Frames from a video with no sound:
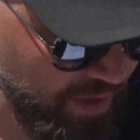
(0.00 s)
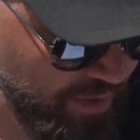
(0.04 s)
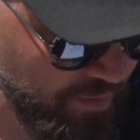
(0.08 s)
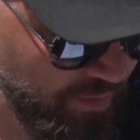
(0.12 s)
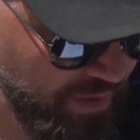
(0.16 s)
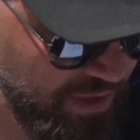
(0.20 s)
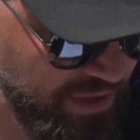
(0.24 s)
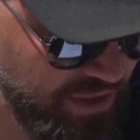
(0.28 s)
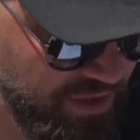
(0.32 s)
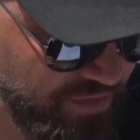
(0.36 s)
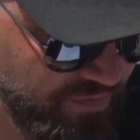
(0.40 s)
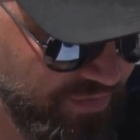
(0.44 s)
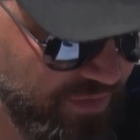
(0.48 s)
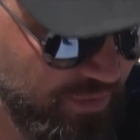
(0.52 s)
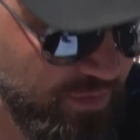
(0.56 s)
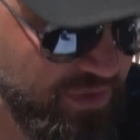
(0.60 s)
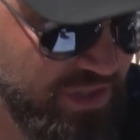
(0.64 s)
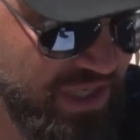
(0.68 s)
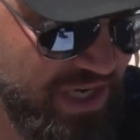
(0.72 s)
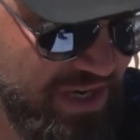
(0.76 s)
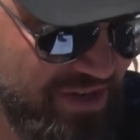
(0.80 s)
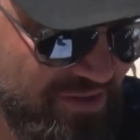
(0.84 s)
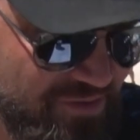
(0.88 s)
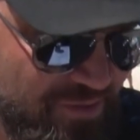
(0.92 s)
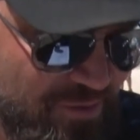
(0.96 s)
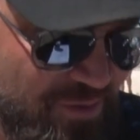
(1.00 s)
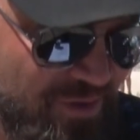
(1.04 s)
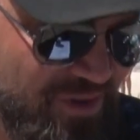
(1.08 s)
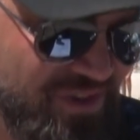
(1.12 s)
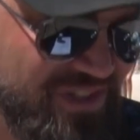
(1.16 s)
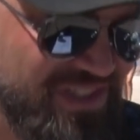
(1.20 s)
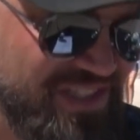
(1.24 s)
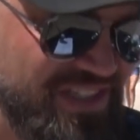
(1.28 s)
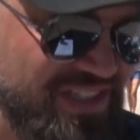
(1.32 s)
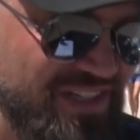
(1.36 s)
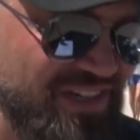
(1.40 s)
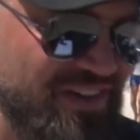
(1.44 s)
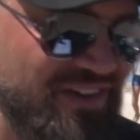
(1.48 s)
winch if it was out of
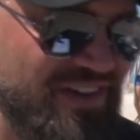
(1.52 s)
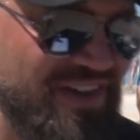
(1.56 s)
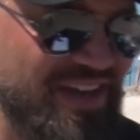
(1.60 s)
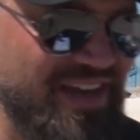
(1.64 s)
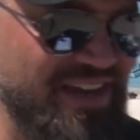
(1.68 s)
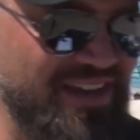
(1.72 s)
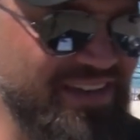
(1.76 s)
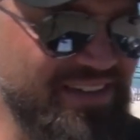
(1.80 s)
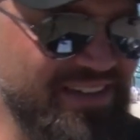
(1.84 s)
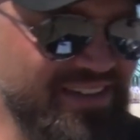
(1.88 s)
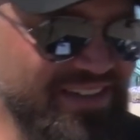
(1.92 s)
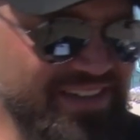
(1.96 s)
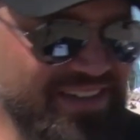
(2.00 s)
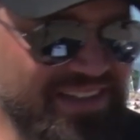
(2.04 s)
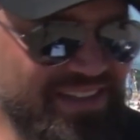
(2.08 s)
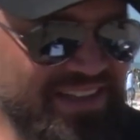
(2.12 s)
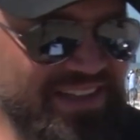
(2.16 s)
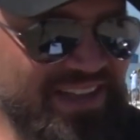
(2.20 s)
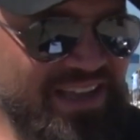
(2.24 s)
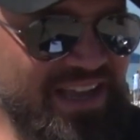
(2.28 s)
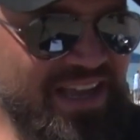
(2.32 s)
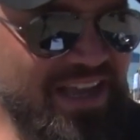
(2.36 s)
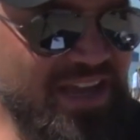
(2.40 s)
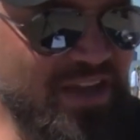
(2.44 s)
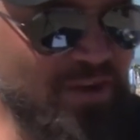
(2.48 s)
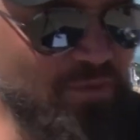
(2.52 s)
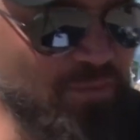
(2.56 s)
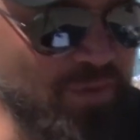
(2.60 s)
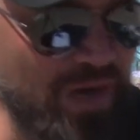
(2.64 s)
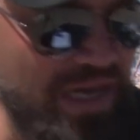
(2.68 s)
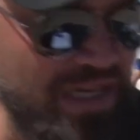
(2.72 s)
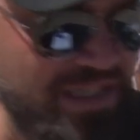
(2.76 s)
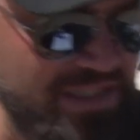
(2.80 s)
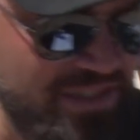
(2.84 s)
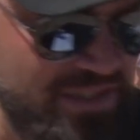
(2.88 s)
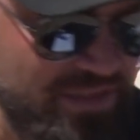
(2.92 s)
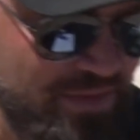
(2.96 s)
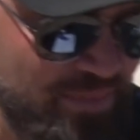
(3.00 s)
warranty? Okay, why
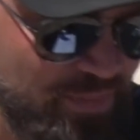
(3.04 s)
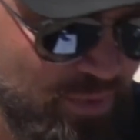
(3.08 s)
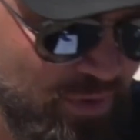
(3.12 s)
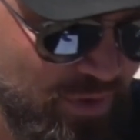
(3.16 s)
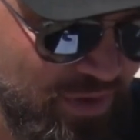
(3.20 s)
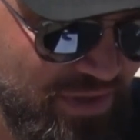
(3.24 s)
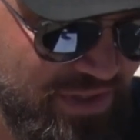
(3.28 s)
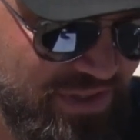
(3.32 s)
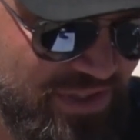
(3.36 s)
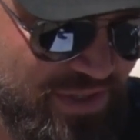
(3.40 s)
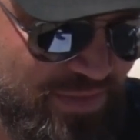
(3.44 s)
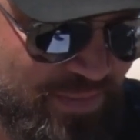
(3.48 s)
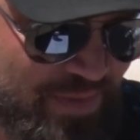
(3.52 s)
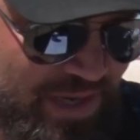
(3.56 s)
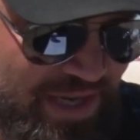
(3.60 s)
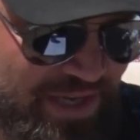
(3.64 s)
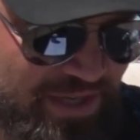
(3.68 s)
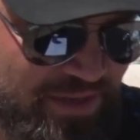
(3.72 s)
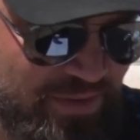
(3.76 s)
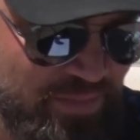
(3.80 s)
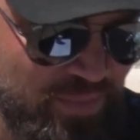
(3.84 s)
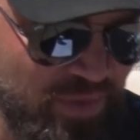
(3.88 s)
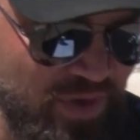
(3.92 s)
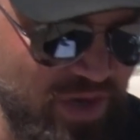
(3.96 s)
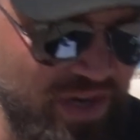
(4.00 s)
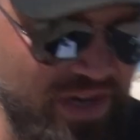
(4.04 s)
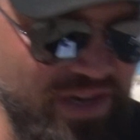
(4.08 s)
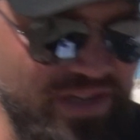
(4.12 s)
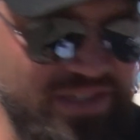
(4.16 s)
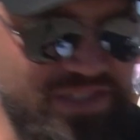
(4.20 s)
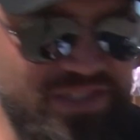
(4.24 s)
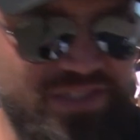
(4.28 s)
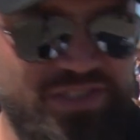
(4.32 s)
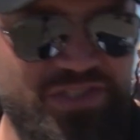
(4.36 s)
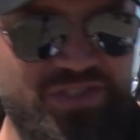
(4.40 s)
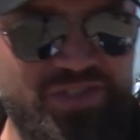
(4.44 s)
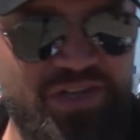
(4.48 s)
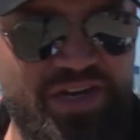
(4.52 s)
is it important to make your products
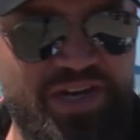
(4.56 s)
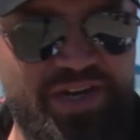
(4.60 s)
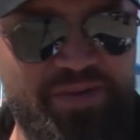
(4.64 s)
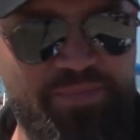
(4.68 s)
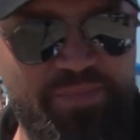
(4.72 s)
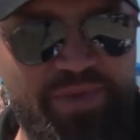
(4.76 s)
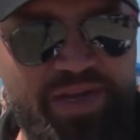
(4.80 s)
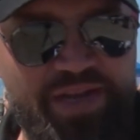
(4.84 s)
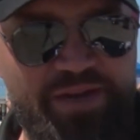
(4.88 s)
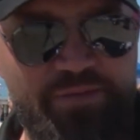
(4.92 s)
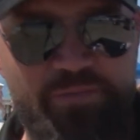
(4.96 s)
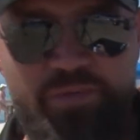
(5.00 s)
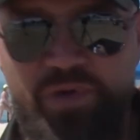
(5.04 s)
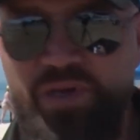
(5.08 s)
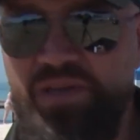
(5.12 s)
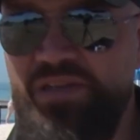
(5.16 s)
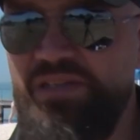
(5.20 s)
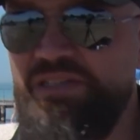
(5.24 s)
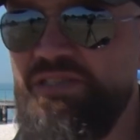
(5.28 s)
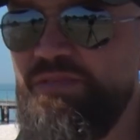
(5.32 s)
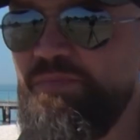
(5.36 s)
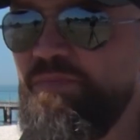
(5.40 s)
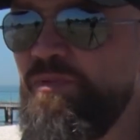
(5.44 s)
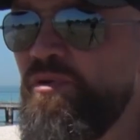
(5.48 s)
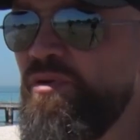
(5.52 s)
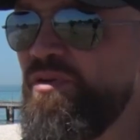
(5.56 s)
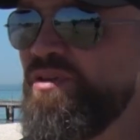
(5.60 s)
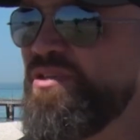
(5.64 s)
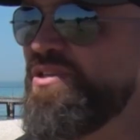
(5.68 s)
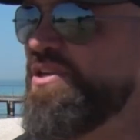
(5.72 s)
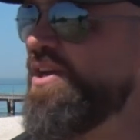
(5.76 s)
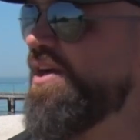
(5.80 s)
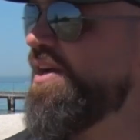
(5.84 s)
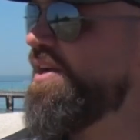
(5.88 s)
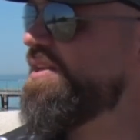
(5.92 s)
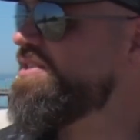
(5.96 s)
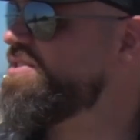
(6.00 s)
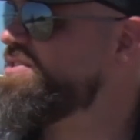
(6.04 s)
Australian made? Well, it's important to
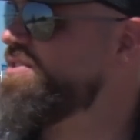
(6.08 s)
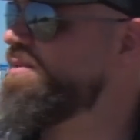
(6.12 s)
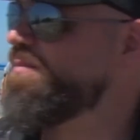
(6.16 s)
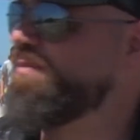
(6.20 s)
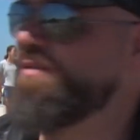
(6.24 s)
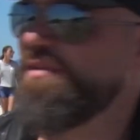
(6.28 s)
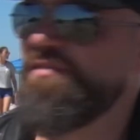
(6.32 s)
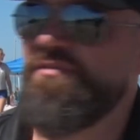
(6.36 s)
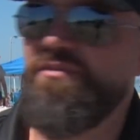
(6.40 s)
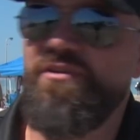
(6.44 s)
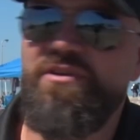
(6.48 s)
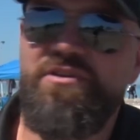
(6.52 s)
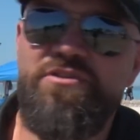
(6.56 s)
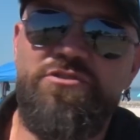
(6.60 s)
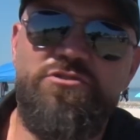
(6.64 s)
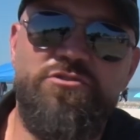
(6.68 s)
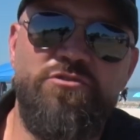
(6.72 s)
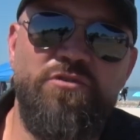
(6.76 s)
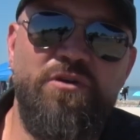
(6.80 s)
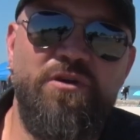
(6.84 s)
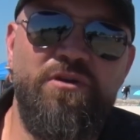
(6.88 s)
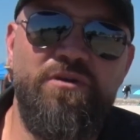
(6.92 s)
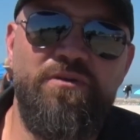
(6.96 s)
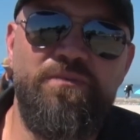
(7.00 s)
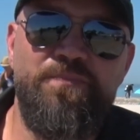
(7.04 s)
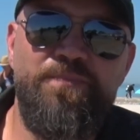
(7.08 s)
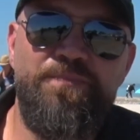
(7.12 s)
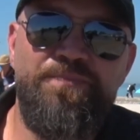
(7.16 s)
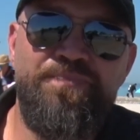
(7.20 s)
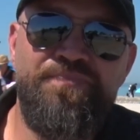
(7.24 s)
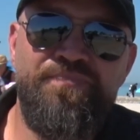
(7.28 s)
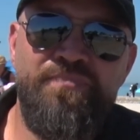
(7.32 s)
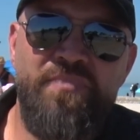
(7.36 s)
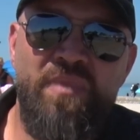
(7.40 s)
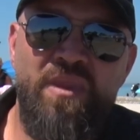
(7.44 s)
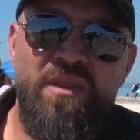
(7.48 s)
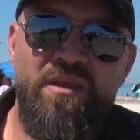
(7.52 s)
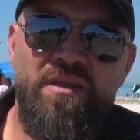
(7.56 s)
us simply for control.
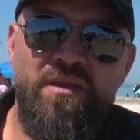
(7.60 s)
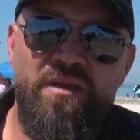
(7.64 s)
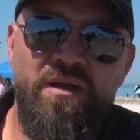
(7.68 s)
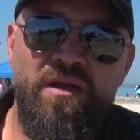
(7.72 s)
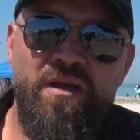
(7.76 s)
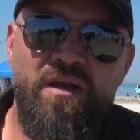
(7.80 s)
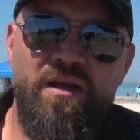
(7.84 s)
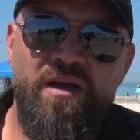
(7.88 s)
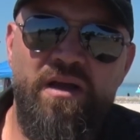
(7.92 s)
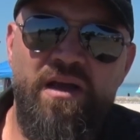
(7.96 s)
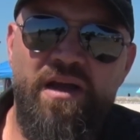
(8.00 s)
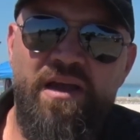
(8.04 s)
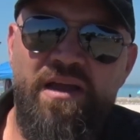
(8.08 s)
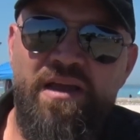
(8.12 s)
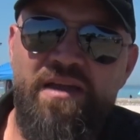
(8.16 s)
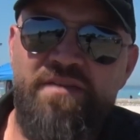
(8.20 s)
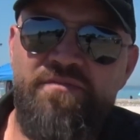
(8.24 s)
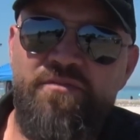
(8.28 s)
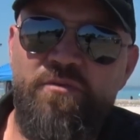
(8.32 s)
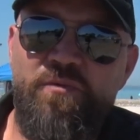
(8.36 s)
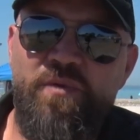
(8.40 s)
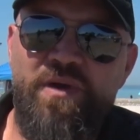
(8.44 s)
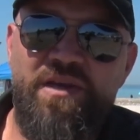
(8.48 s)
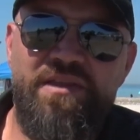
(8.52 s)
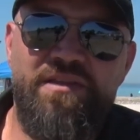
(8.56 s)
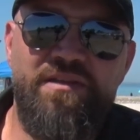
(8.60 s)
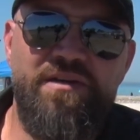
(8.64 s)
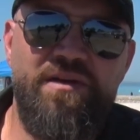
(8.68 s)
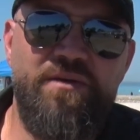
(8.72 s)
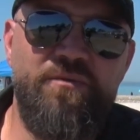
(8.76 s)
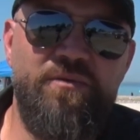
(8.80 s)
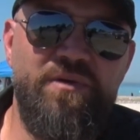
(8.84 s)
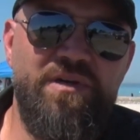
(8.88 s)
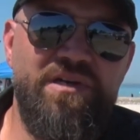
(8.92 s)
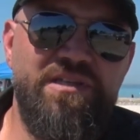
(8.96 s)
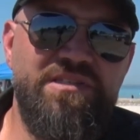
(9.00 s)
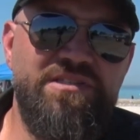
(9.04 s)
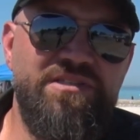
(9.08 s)
I have a way that I
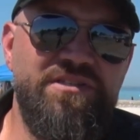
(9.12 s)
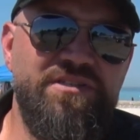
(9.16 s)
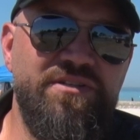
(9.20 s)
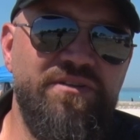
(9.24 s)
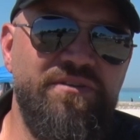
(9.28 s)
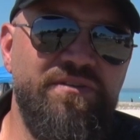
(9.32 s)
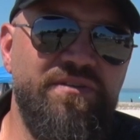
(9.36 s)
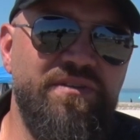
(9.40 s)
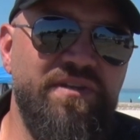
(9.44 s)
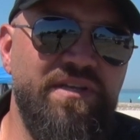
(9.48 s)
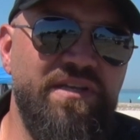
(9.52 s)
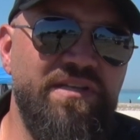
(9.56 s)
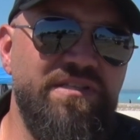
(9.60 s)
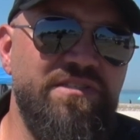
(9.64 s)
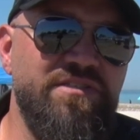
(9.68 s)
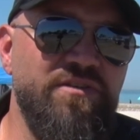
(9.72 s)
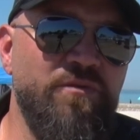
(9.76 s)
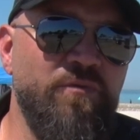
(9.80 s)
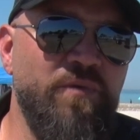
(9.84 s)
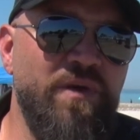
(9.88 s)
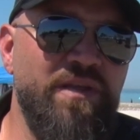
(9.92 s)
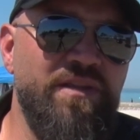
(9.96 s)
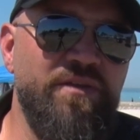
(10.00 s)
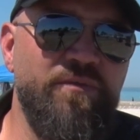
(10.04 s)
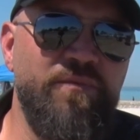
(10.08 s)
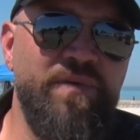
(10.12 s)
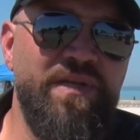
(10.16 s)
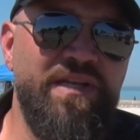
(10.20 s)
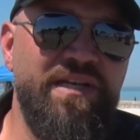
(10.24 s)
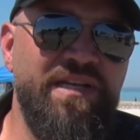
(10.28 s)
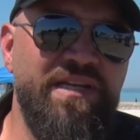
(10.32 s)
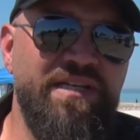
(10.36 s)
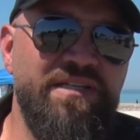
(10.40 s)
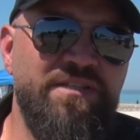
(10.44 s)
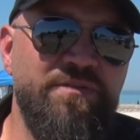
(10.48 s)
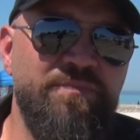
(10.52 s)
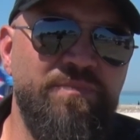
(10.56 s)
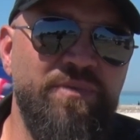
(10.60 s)
wanted to do things, a way that we
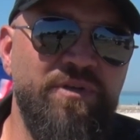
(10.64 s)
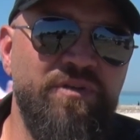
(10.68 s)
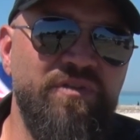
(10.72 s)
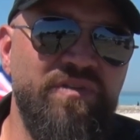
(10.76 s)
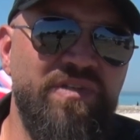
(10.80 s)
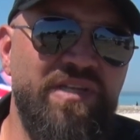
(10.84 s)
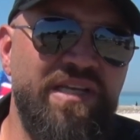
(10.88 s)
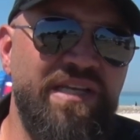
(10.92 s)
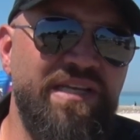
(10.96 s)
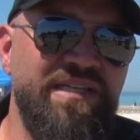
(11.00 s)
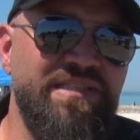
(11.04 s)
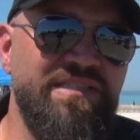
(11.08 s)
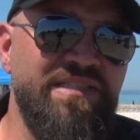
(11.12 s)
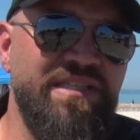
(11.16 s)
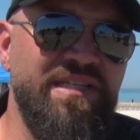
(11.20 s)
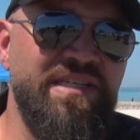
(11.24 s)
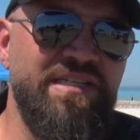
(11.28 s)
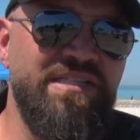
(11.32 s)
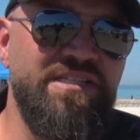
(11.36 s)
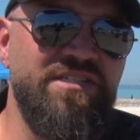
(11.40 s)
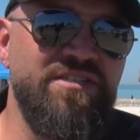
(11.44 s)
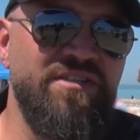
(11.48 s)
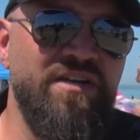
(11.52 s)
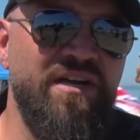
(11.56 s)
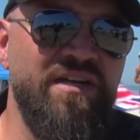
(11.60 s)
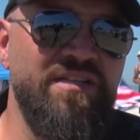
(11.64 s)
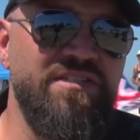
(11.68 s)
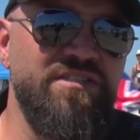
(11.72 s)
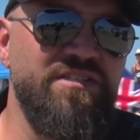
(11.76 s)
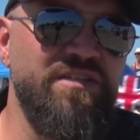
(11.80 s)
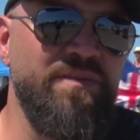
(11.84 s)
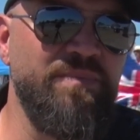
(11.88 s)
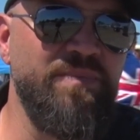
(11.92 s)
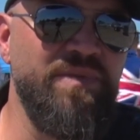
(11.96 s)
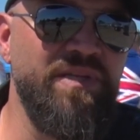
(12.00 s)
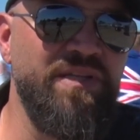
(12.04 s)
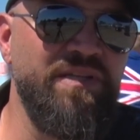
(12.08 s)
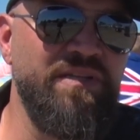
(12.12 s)
need to build things, and it's not
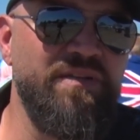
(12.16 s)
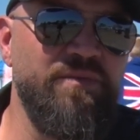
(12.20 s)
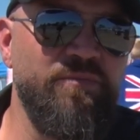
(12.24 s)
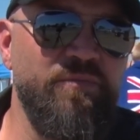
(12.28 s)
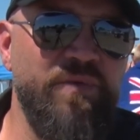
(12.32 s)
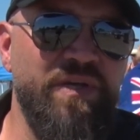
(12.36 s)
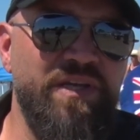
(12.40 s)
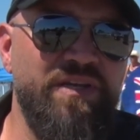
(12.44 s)
something that